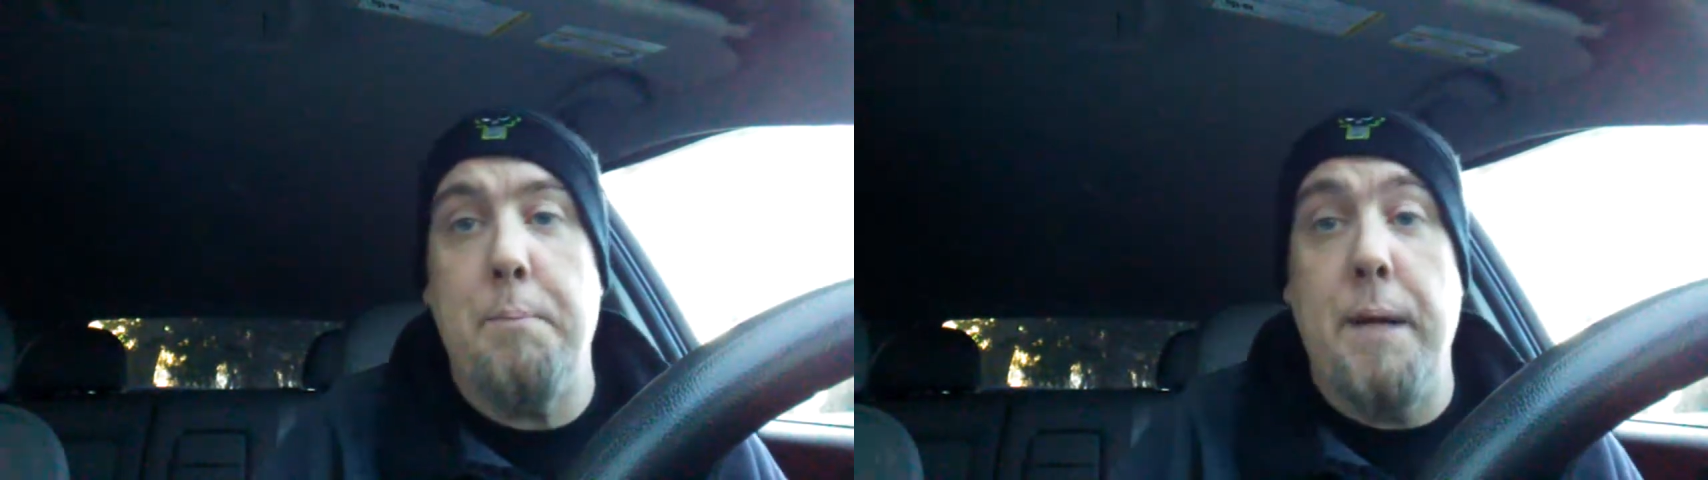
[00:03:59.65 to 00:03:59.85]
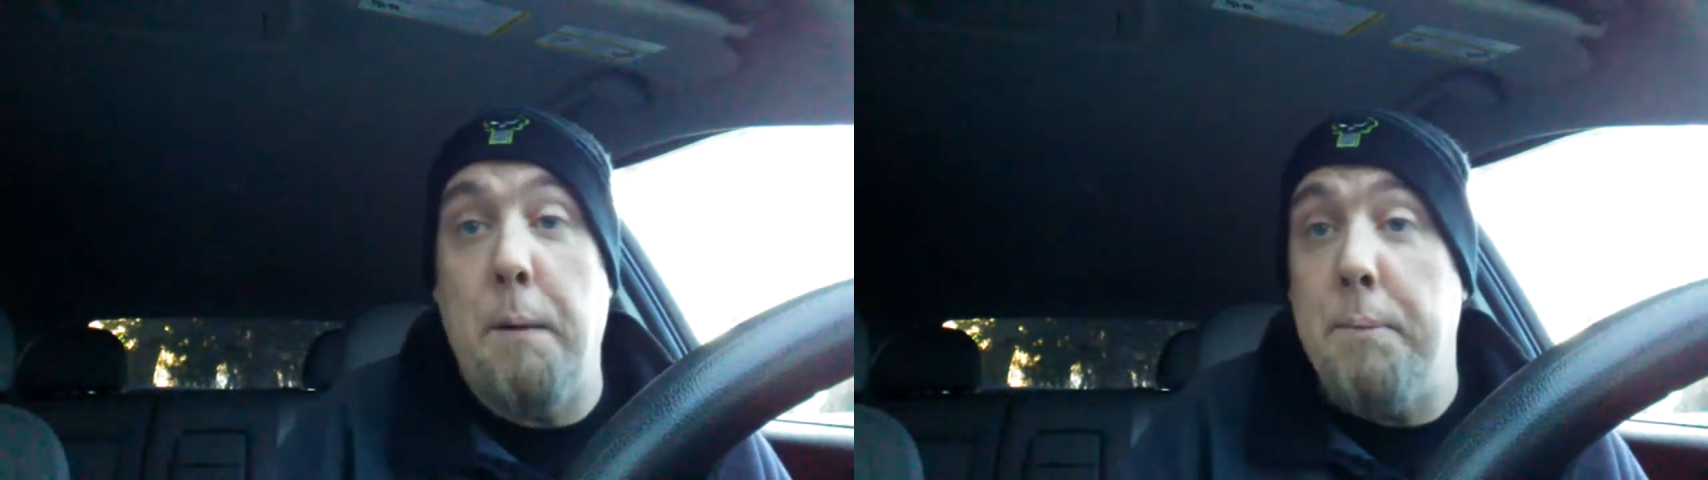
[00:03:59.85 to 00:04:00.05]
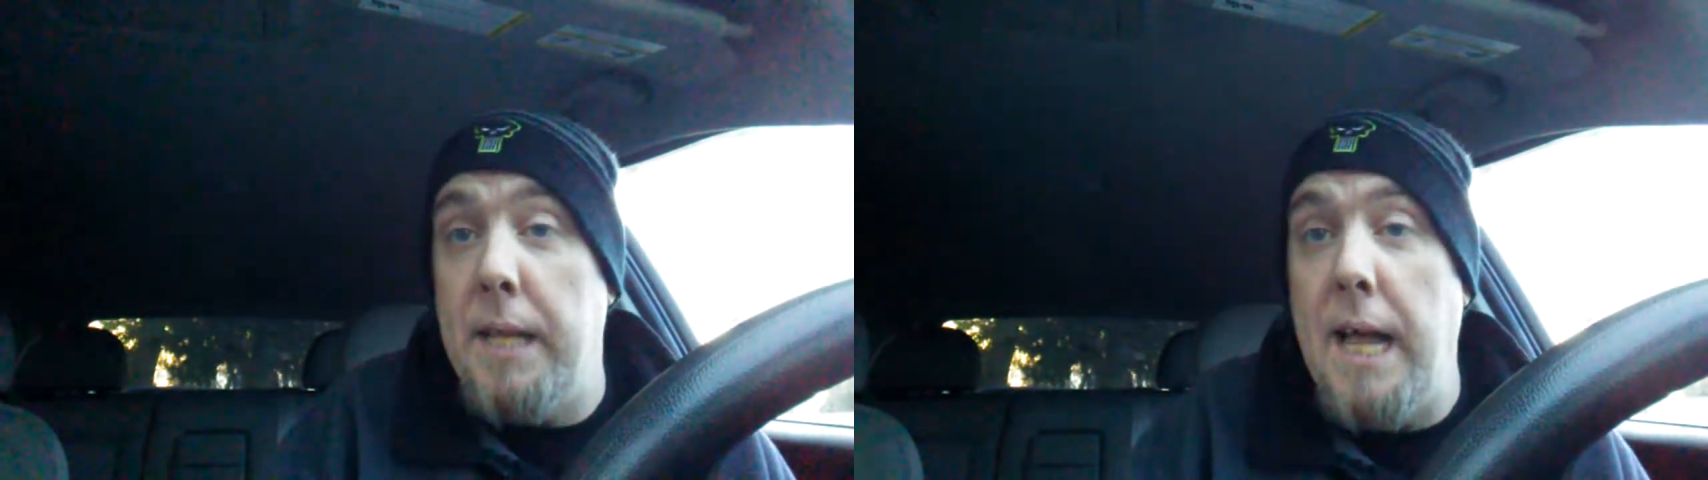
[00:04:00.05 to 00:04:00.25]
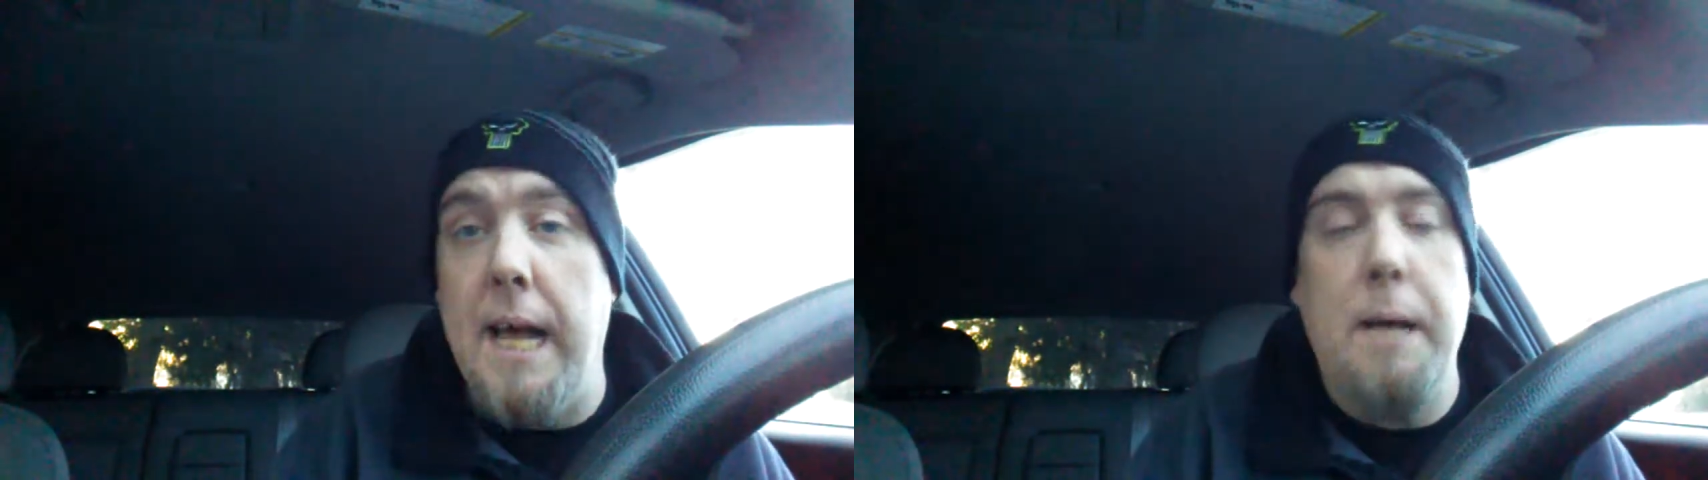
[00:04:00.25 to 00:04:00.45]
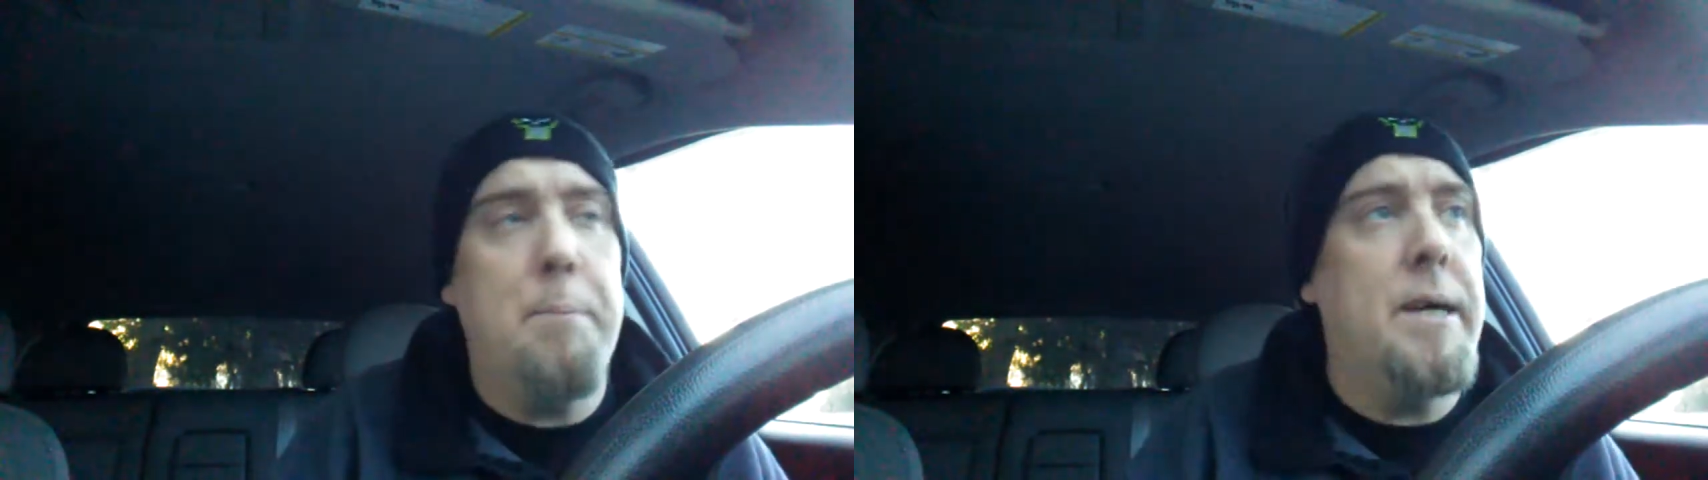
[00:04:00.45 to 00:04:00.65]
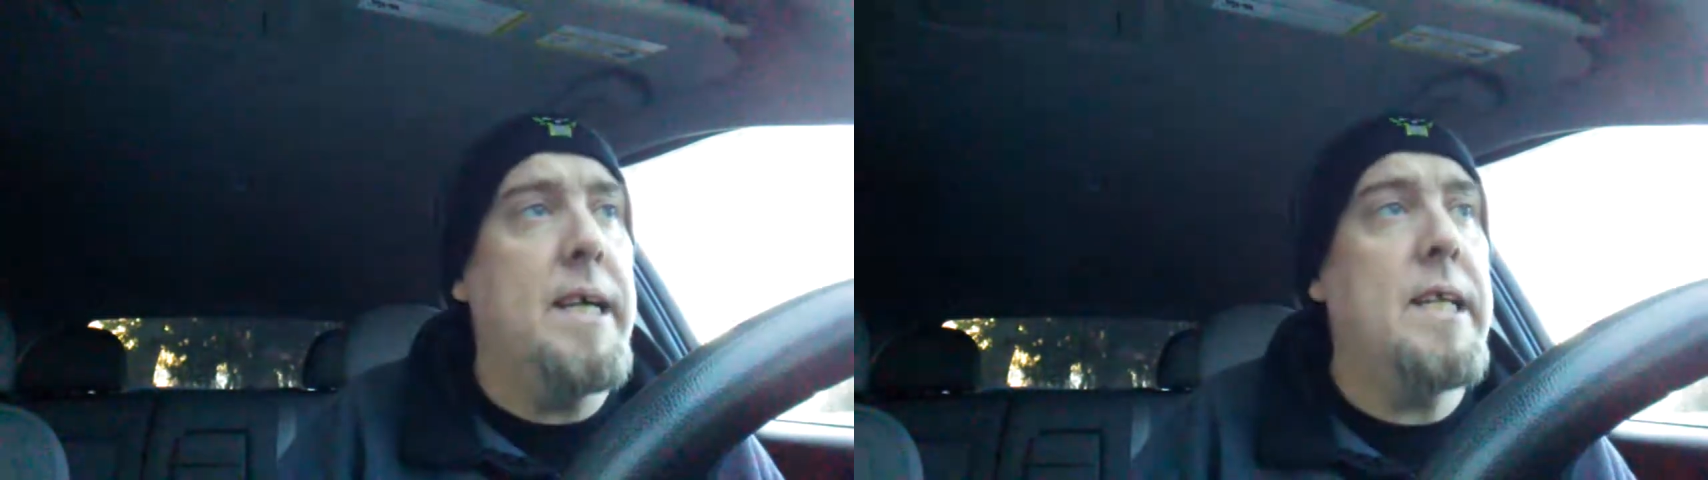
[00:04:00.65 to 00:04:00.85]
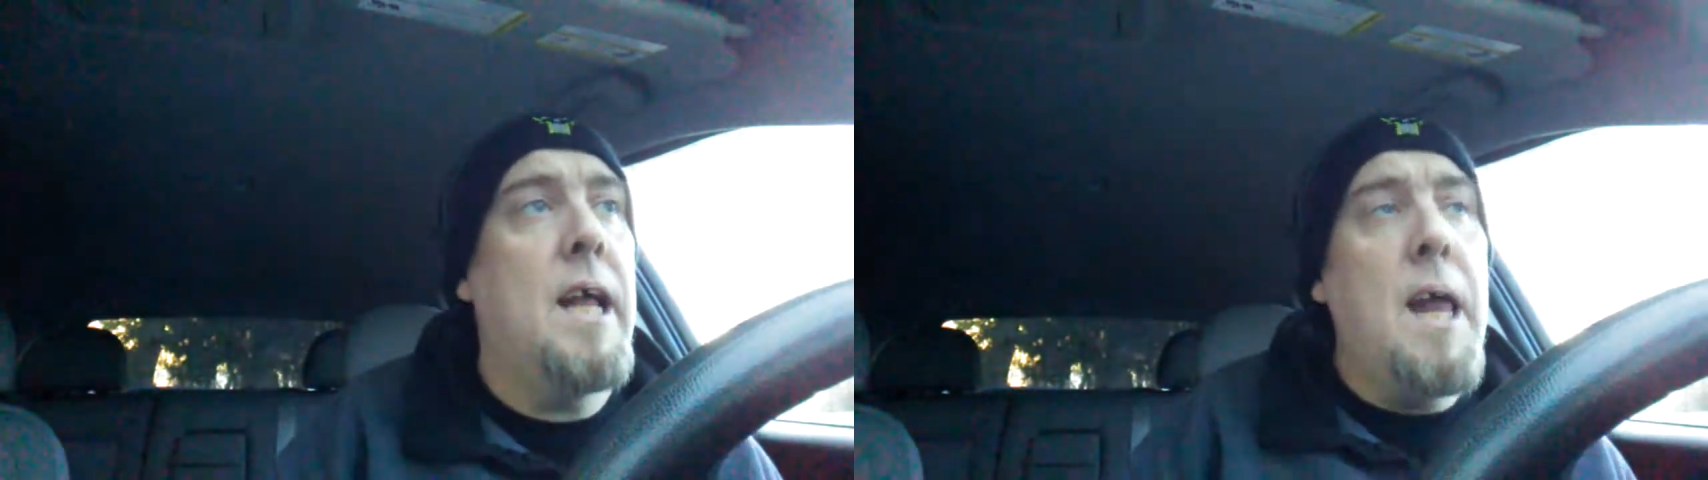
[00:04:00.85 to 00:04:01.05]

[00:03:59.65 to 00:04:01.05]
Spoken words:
in a play, but